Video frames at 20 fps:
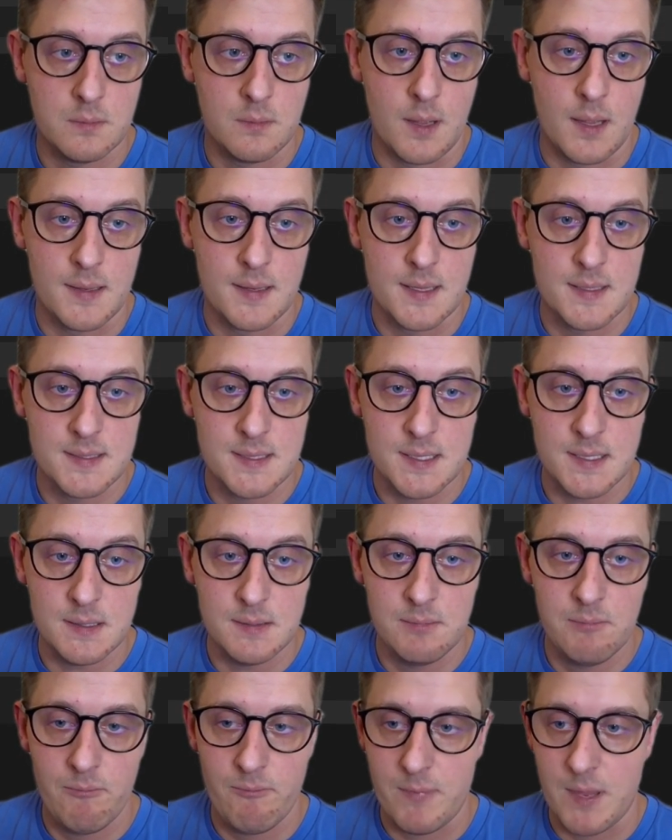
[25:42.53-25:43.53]
that's
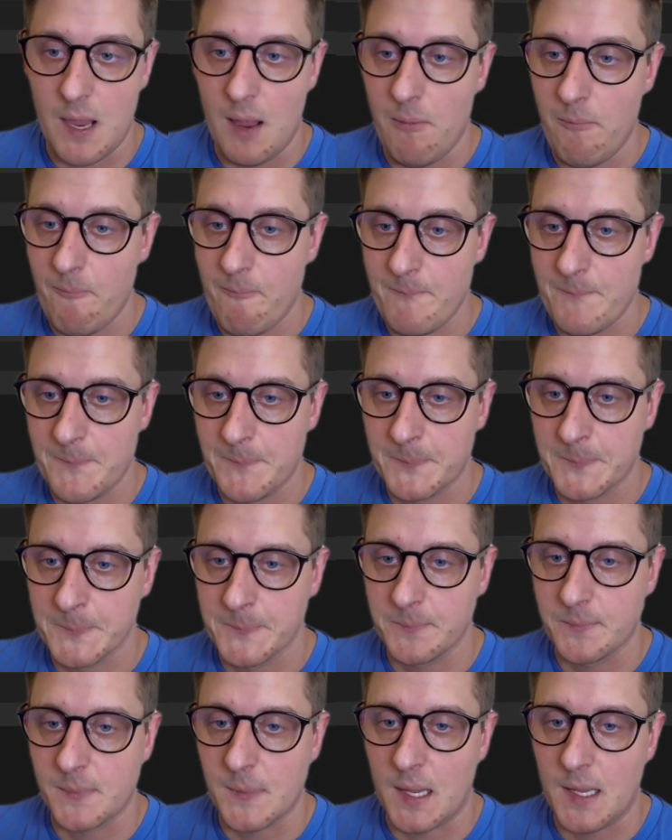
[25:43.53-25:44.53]
it. Yeah,
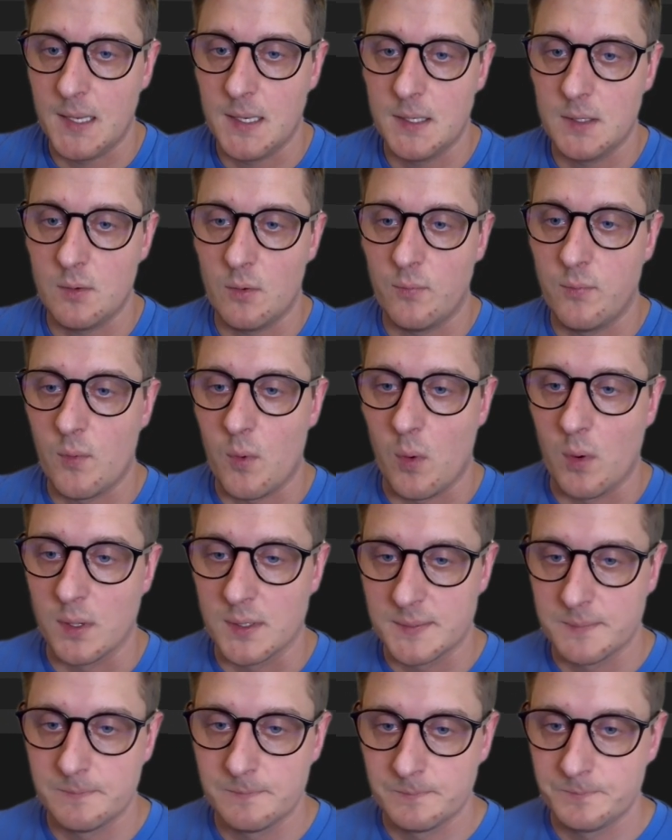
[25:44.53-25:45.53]
and of
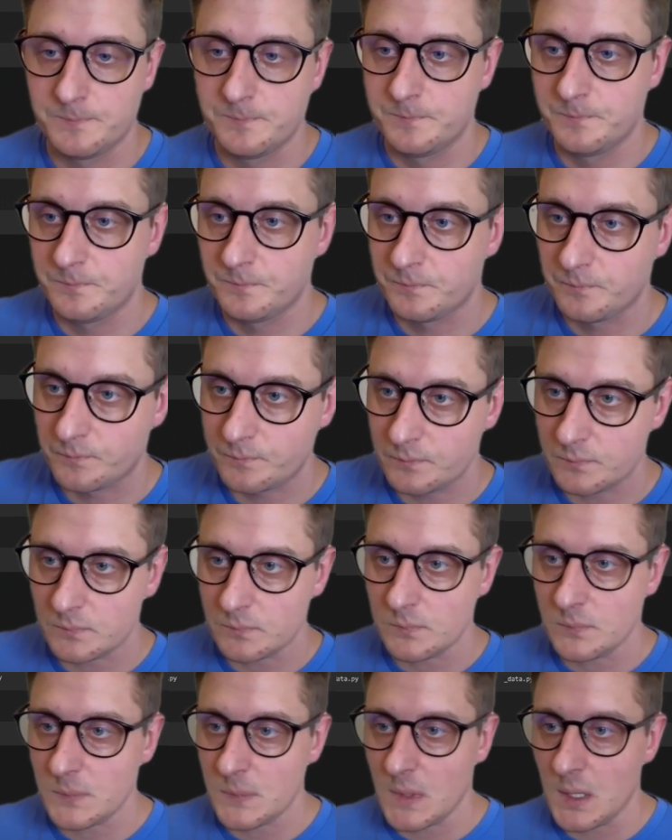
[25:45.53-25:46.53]
course,
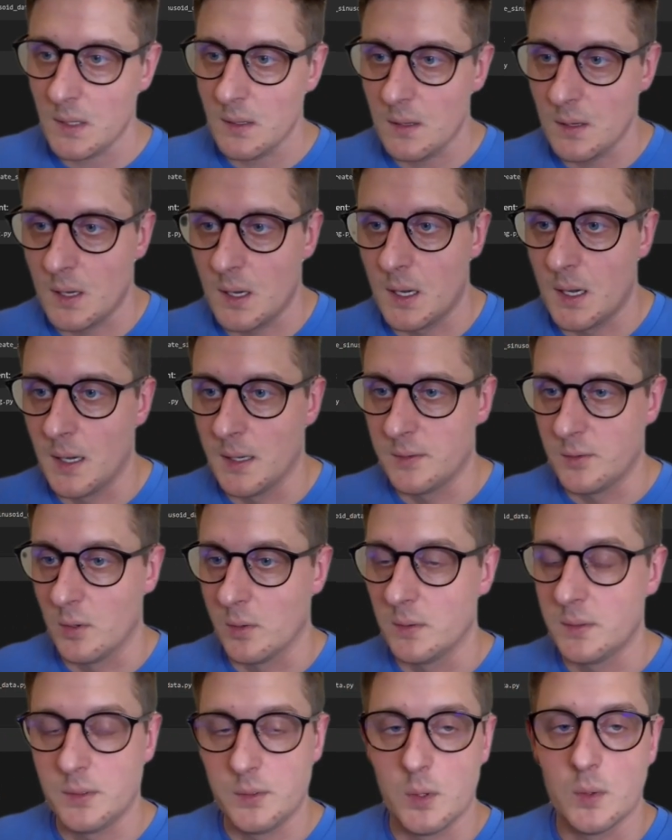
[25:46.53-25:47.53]

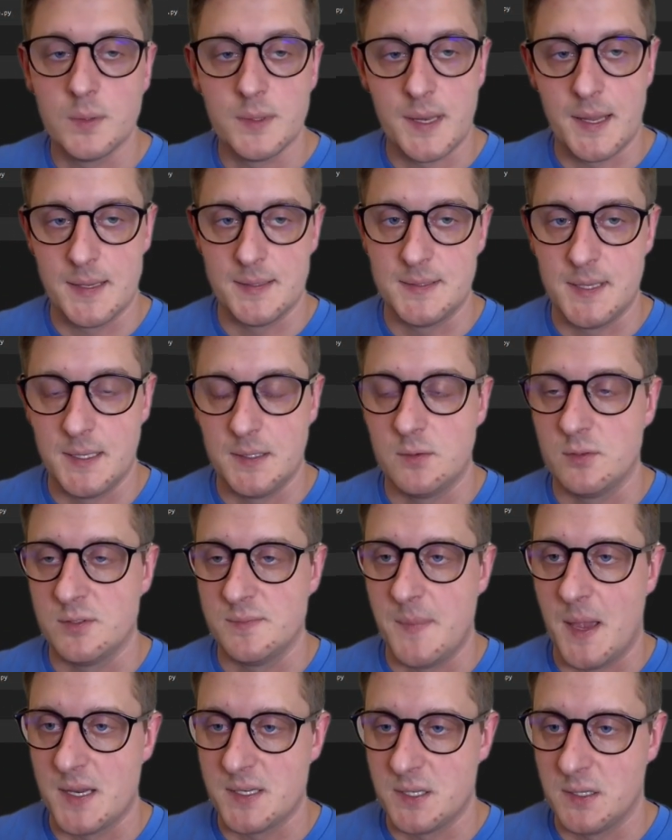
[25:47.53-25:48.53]
don't hesitate to
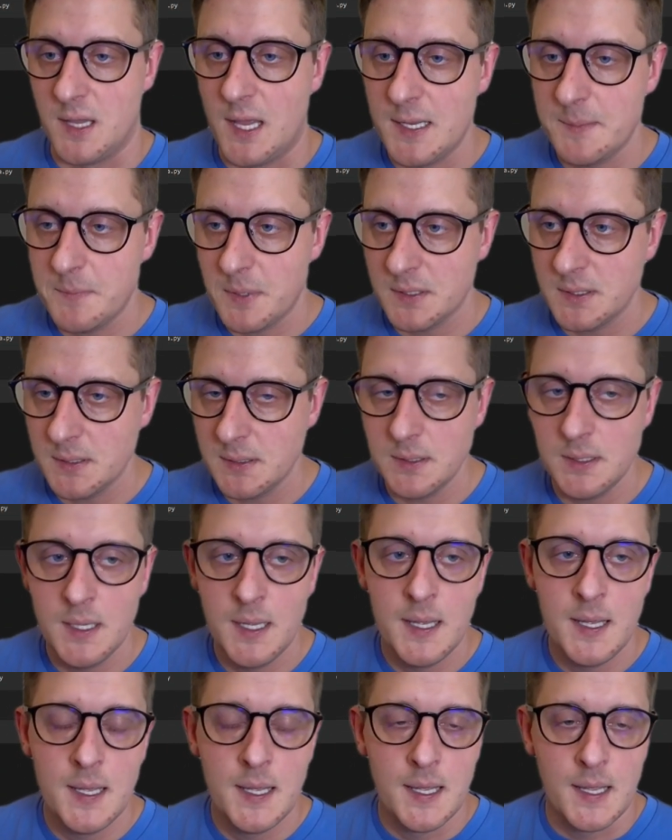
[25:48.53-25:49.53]
smash the like button.
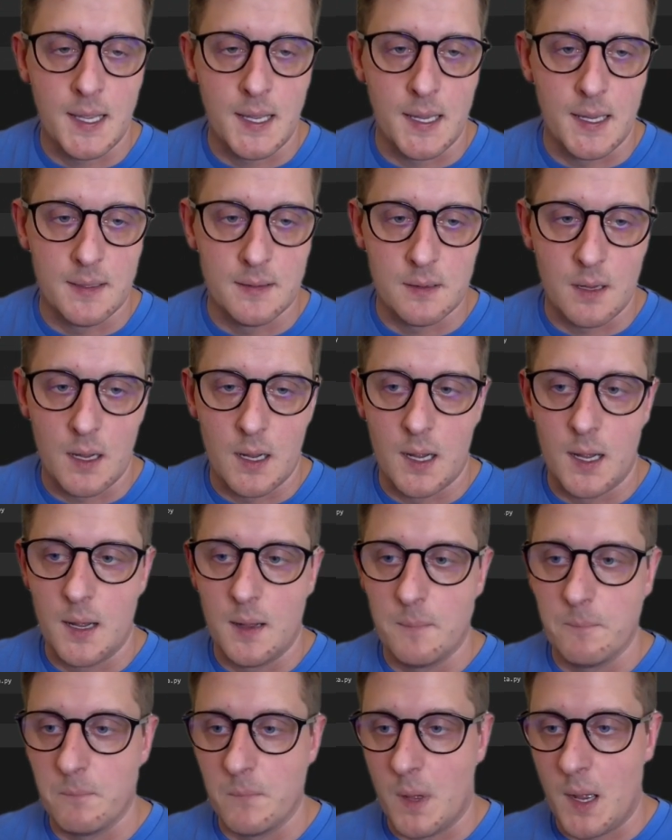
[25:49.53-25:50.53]
And
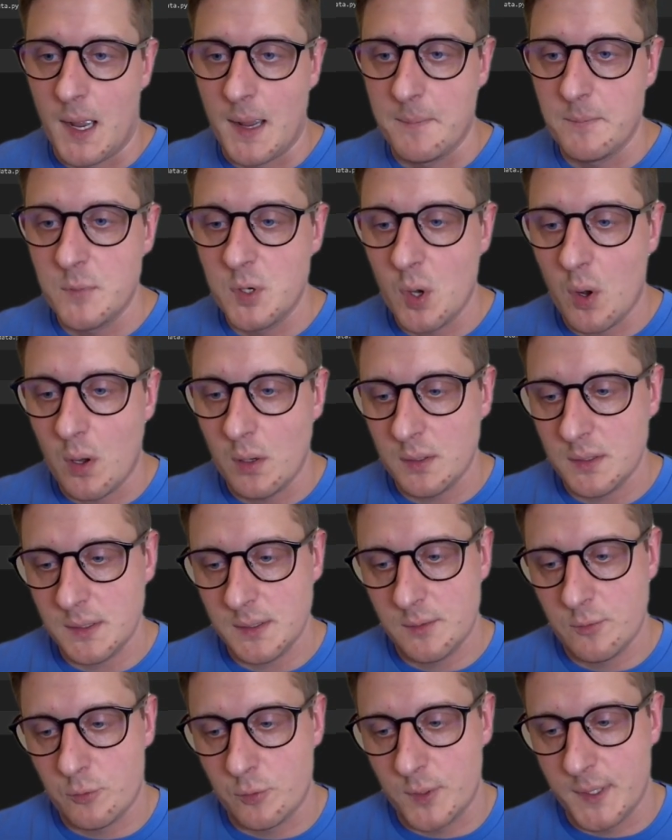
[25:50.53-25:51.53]
I'm not
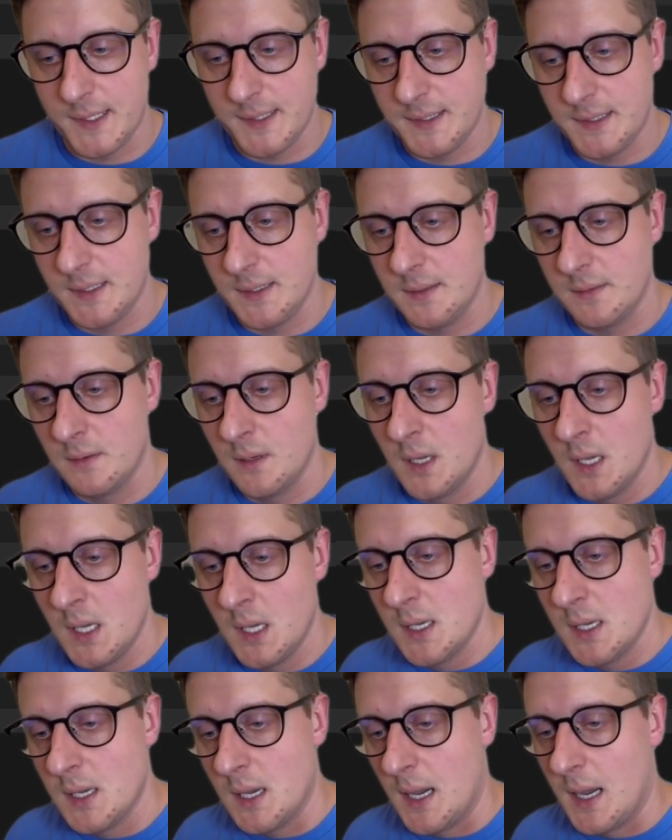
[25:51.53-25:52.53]
creating
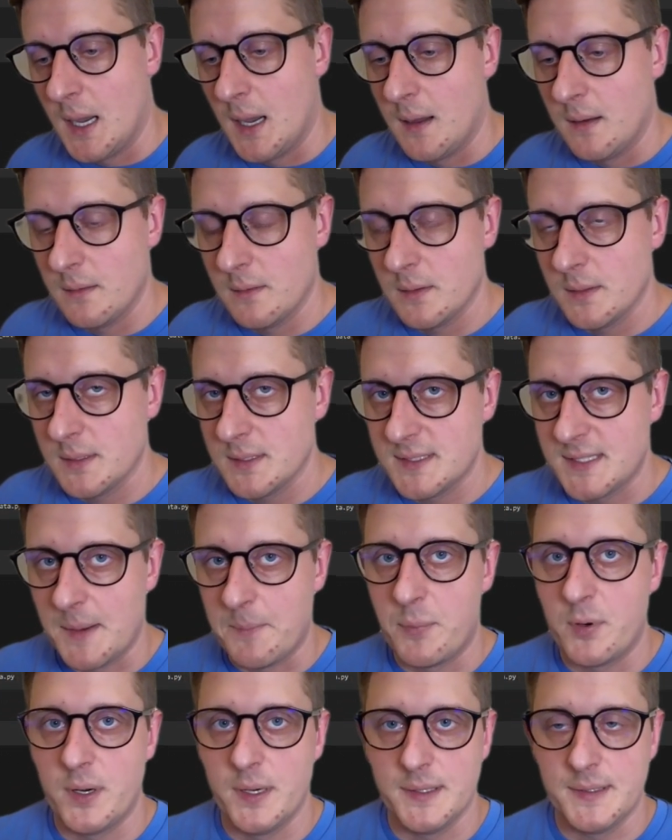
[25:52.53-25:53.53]
a
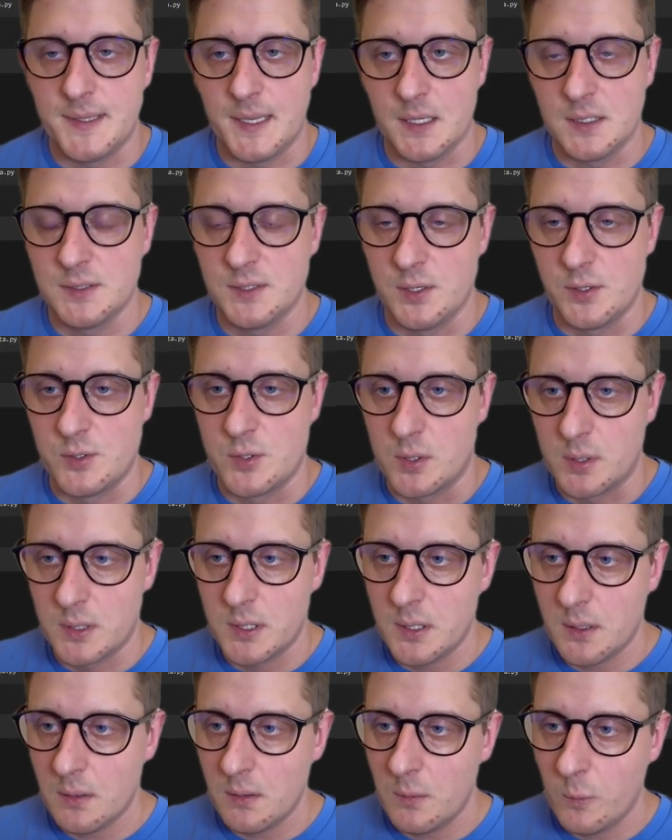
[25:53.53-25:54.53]
separate text
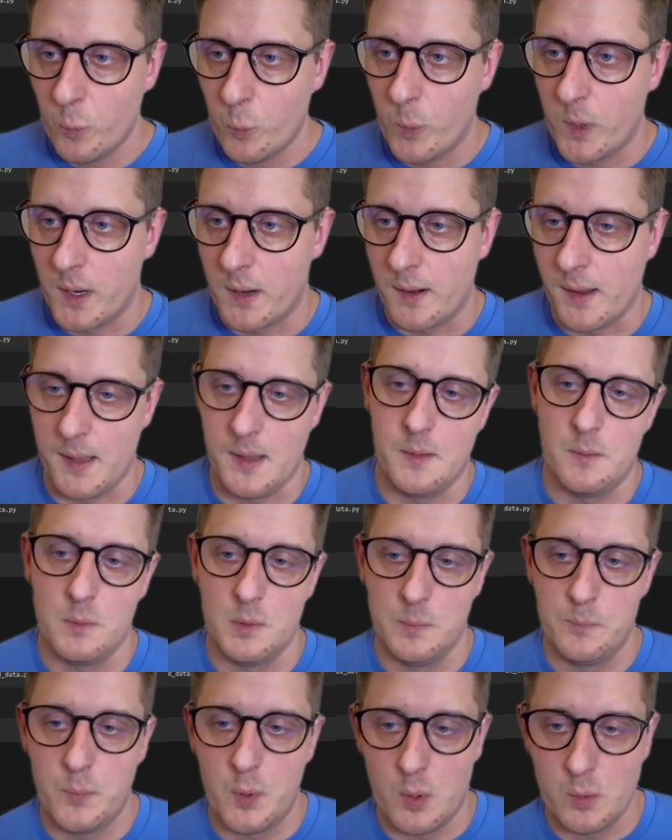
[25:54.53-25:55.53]
tutorial where I
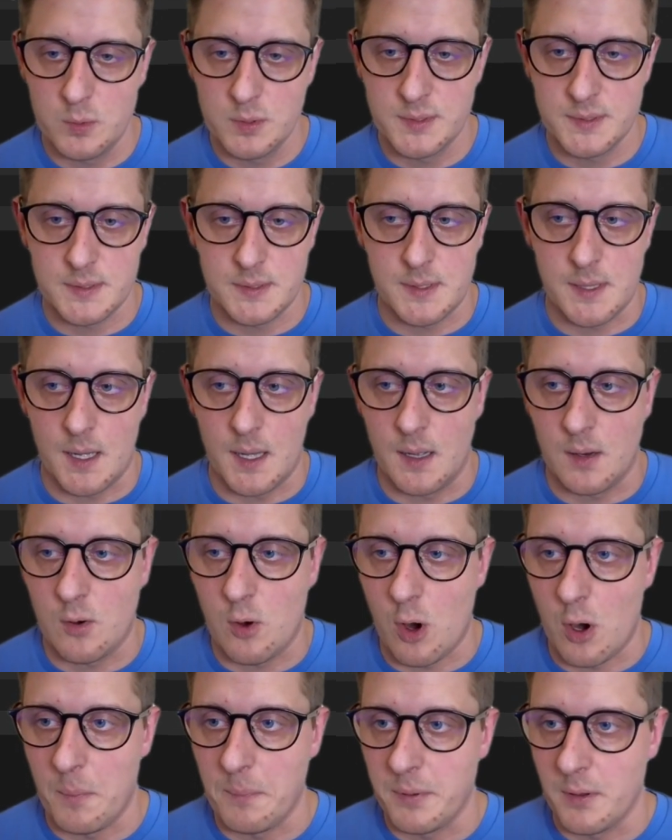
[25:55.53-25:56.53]
will post a
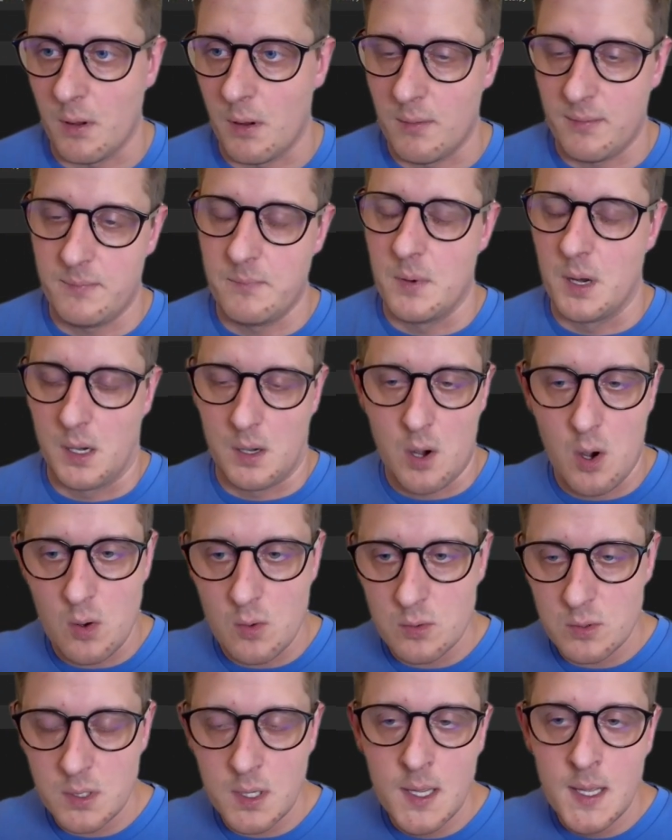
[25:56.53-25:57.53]
copy of my
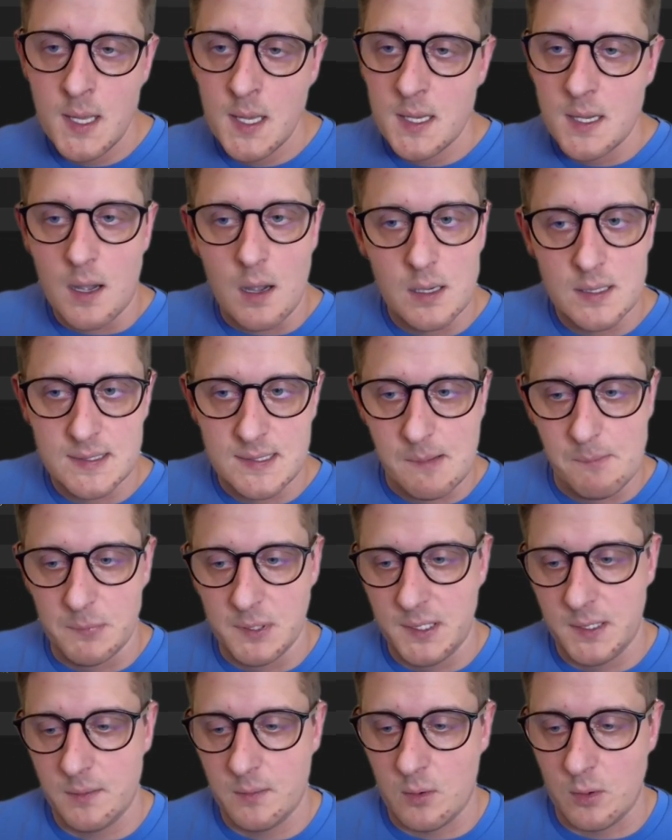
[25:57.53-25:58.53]
code. I will
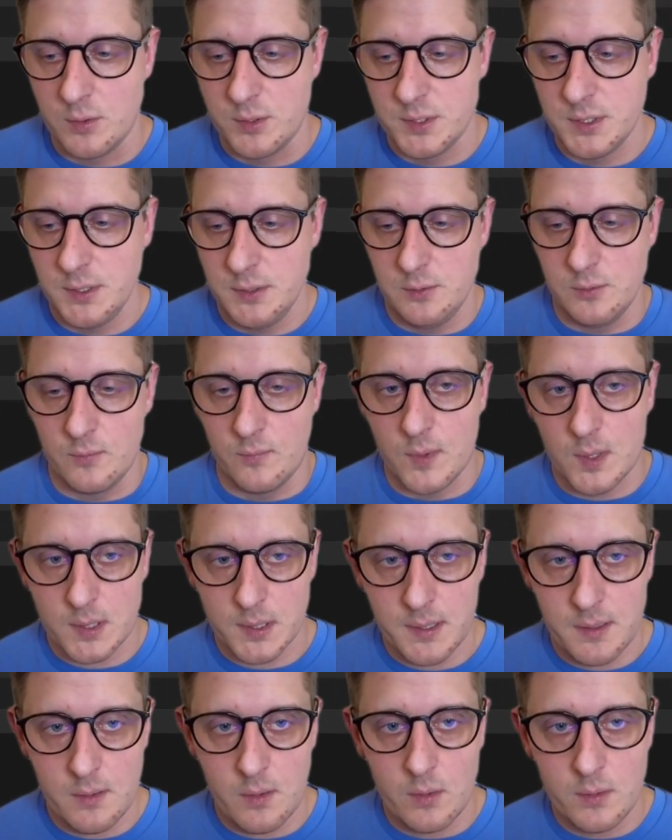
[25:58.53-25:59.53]
simply continue
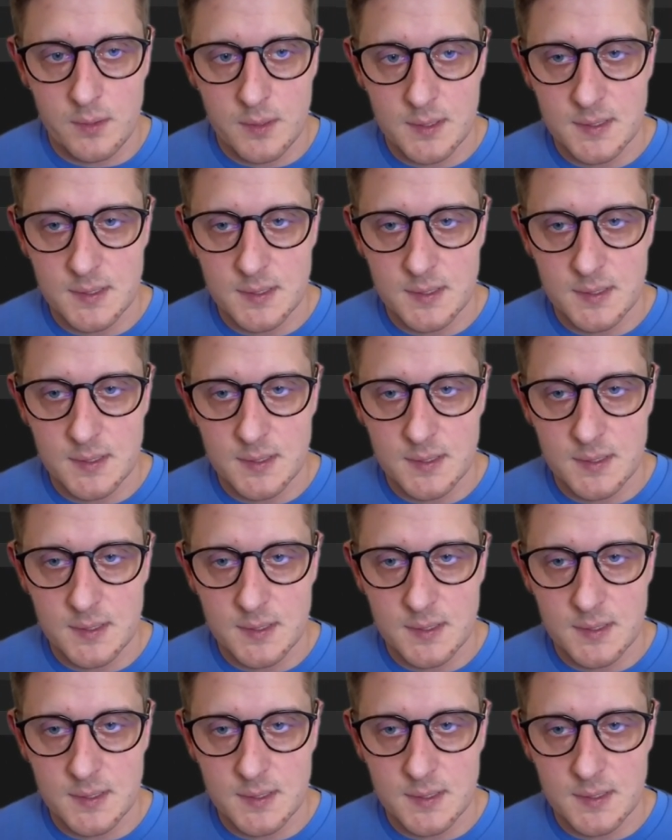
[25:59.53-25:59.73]
working on